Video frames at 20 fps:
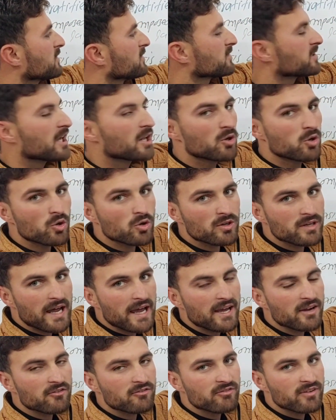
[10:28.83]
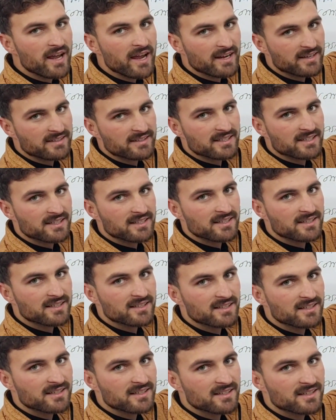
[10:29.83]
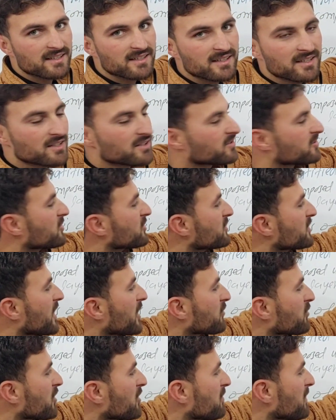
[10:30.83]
they look like flat, then that will